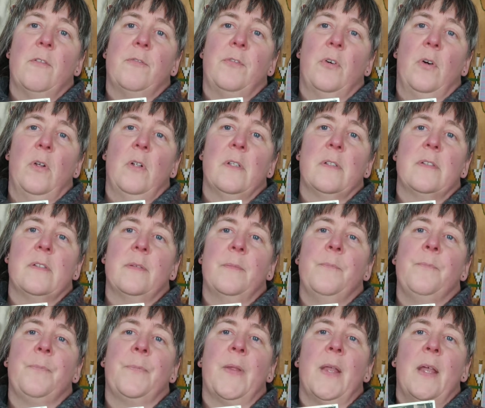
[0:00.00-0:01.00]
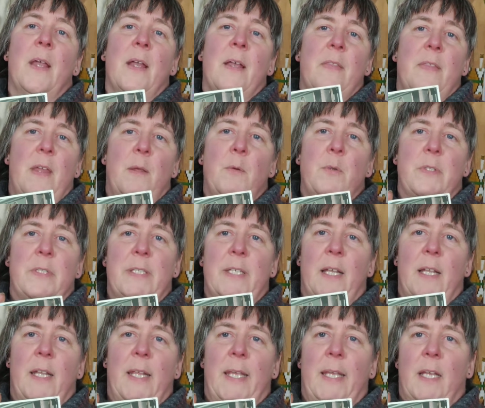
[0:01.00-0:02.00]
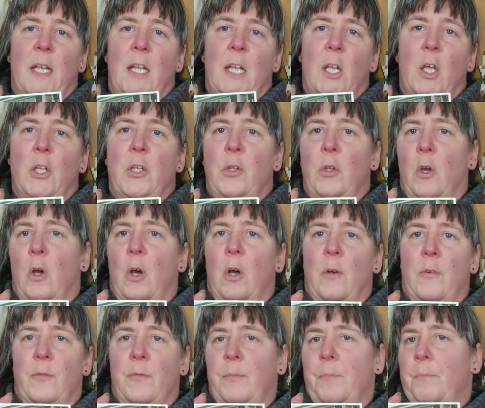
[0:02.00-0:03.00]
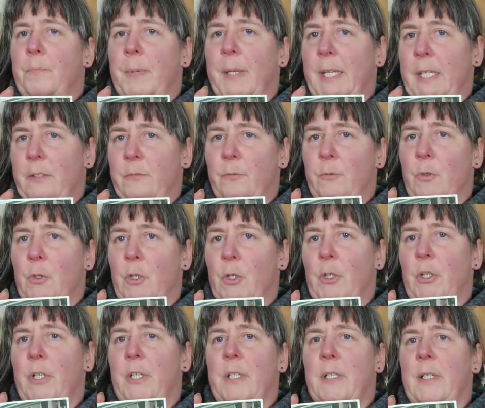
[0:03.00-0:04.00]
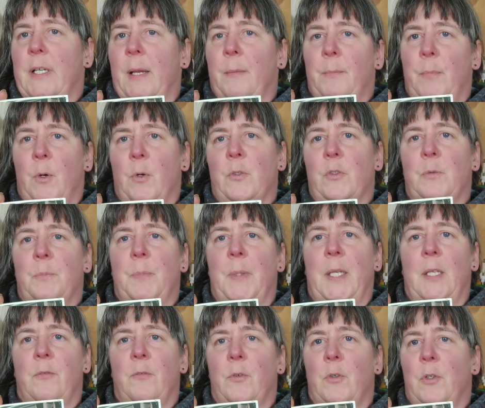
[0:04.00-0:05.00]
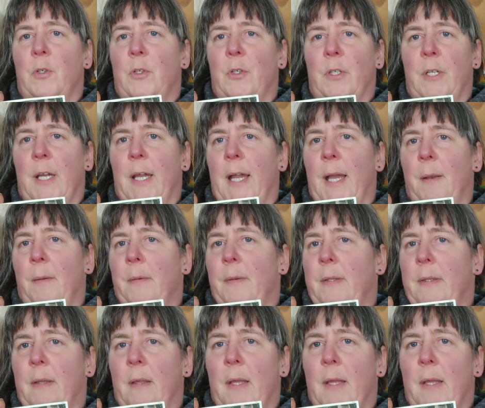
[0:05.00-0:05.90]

Falls, they were selling a lot of beadwork, embossed beadwork, and